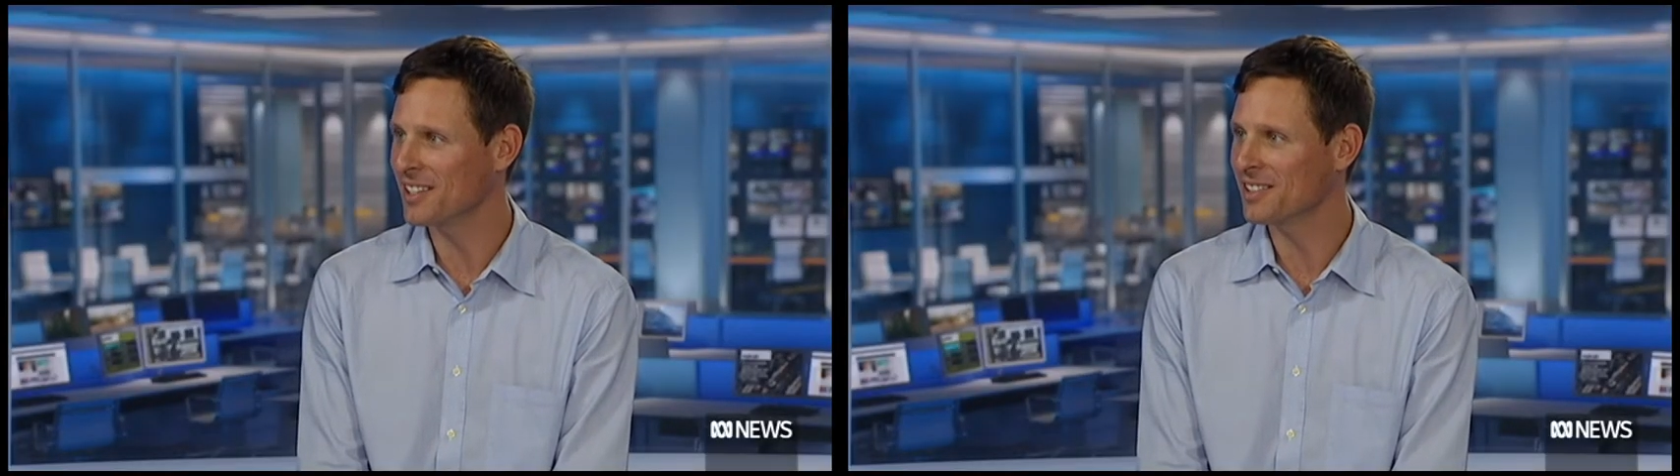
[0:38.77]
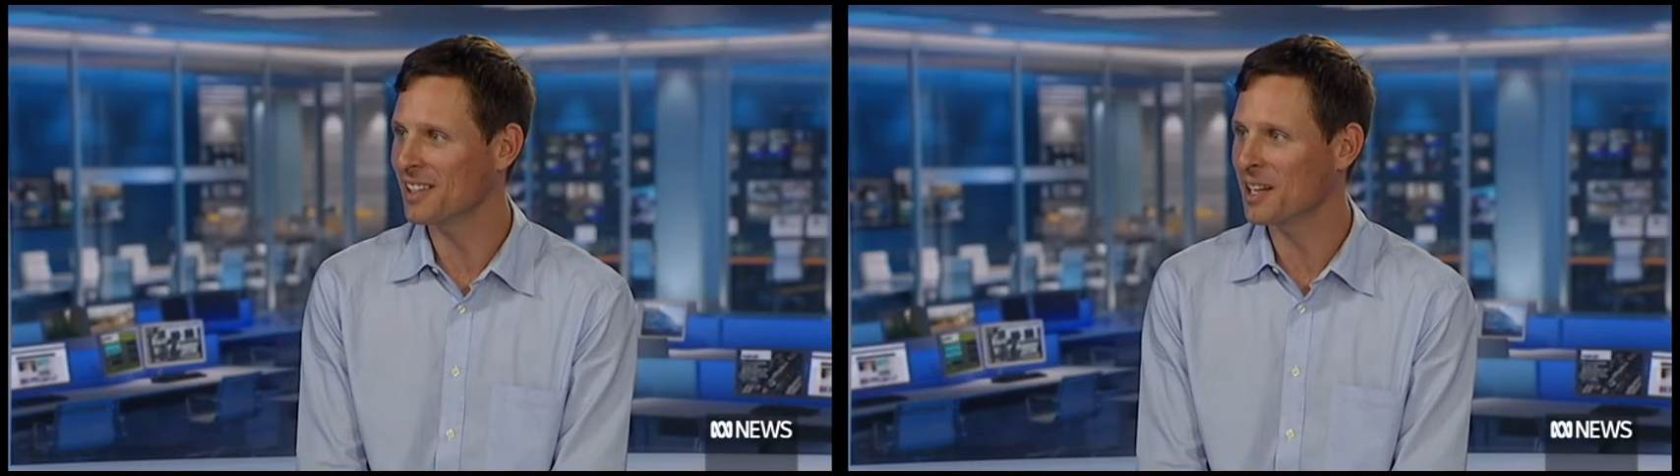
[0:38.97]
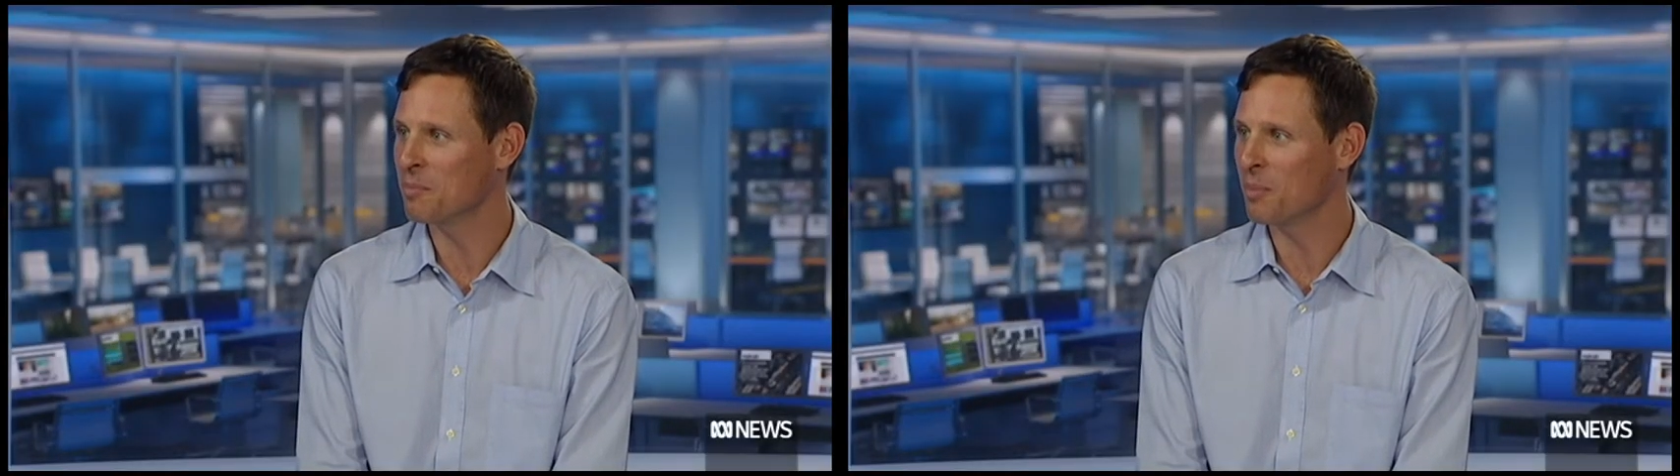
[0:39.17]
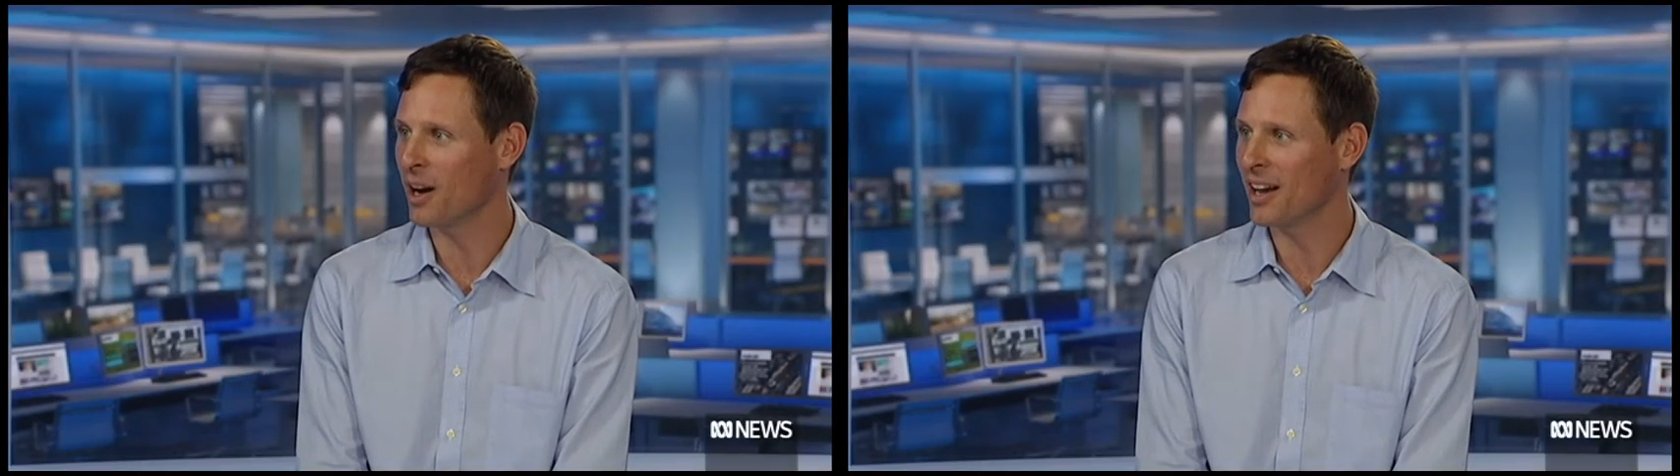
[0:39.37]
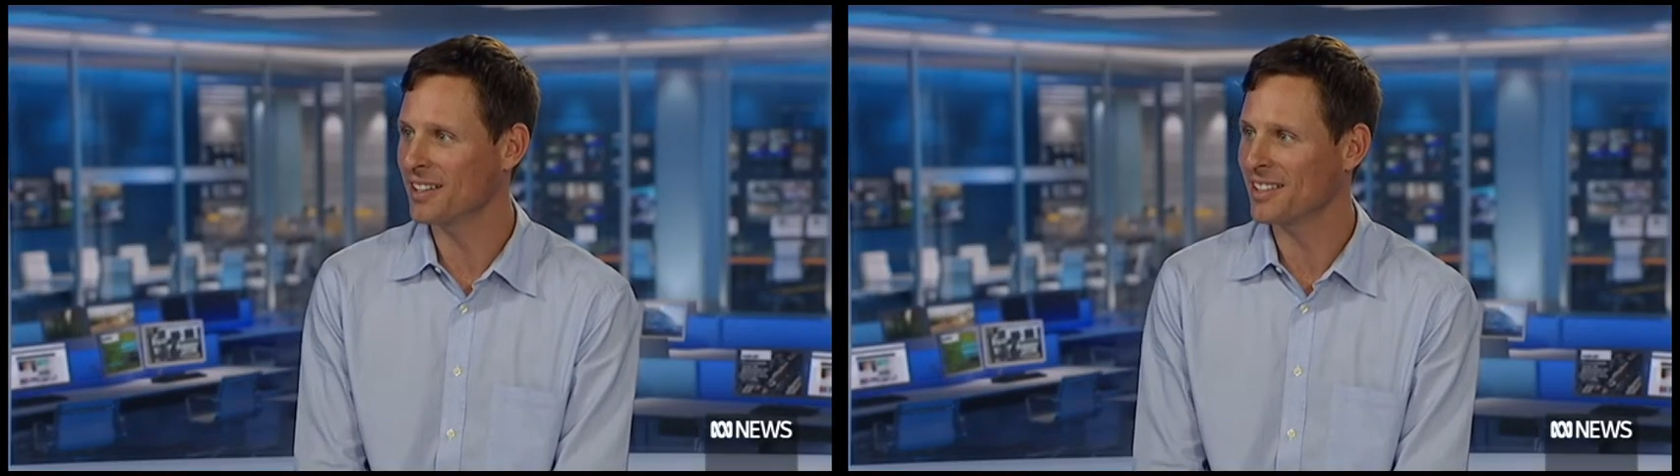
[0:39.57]
sleep
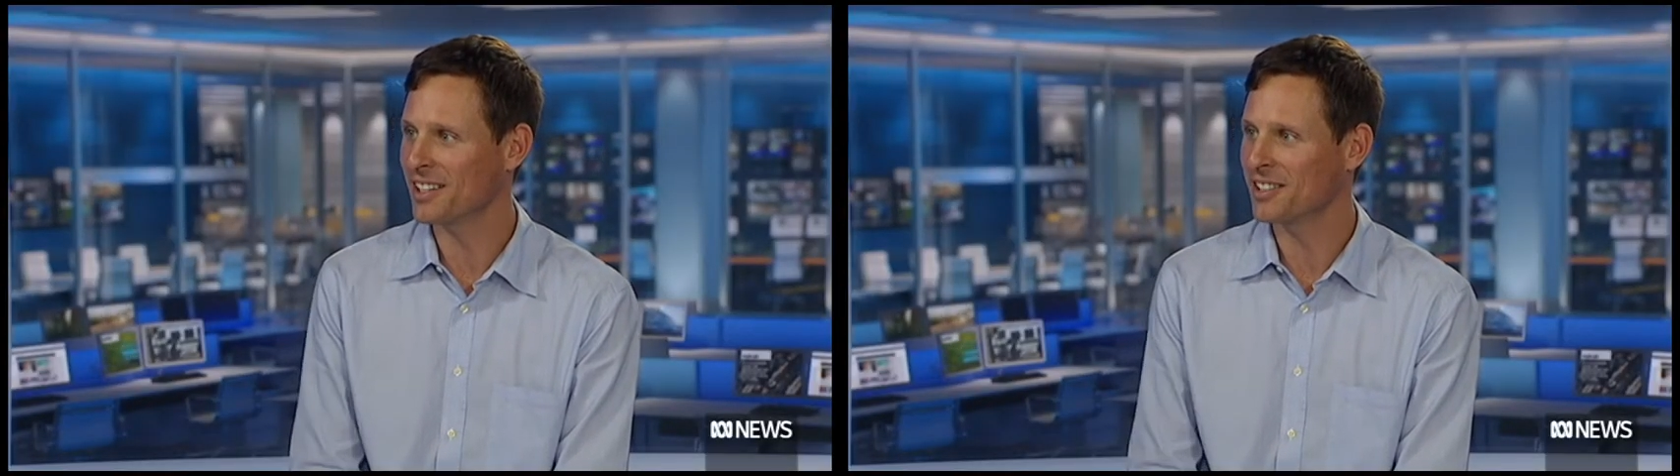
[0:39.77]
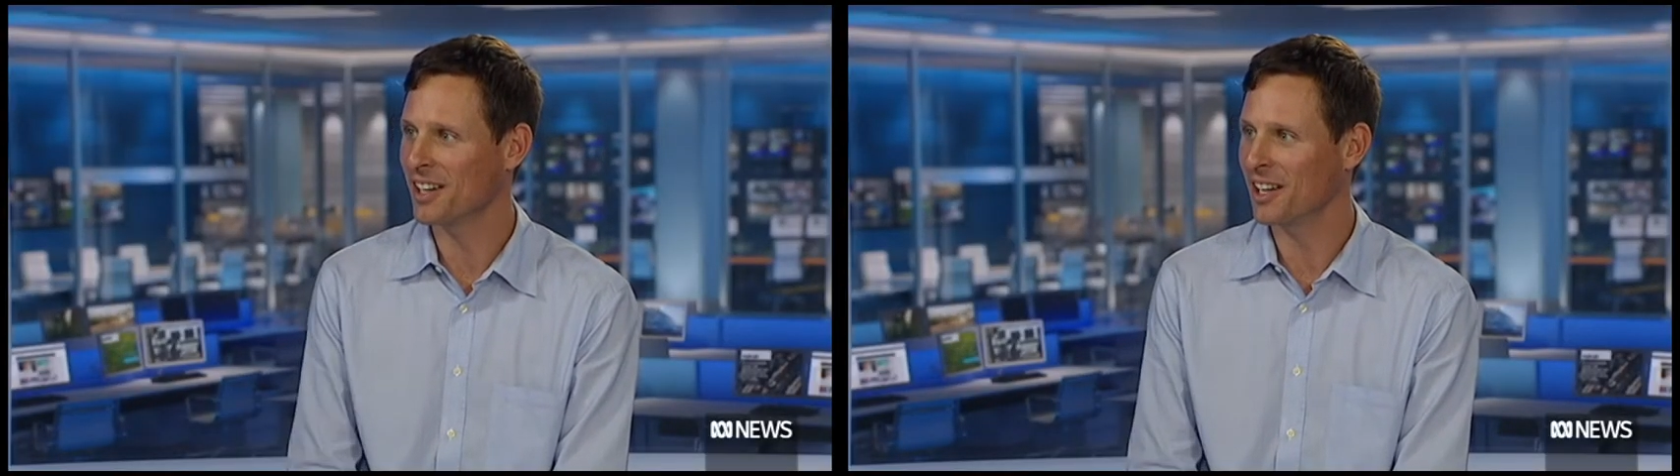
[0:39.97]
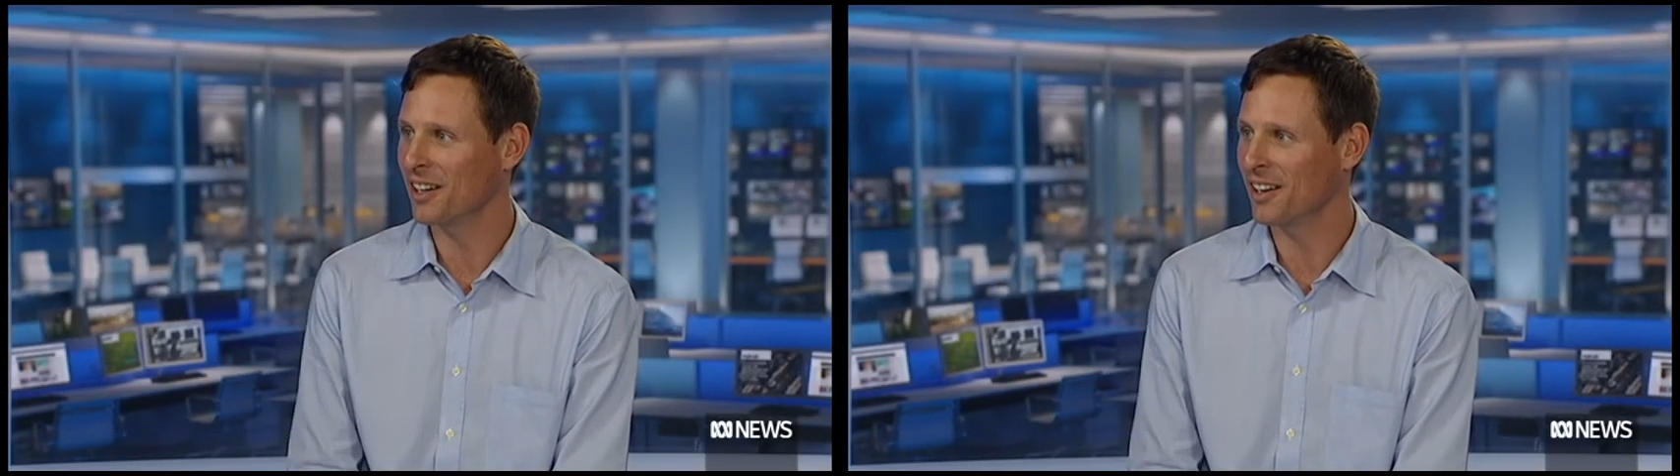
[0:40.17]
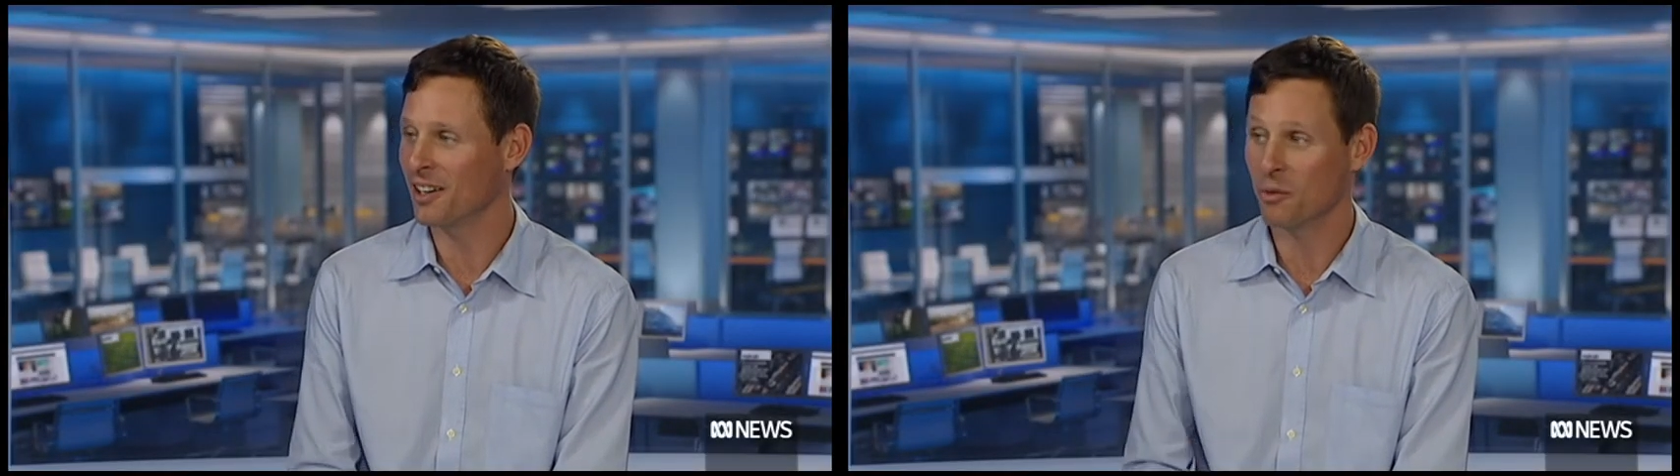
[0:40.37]
by attaching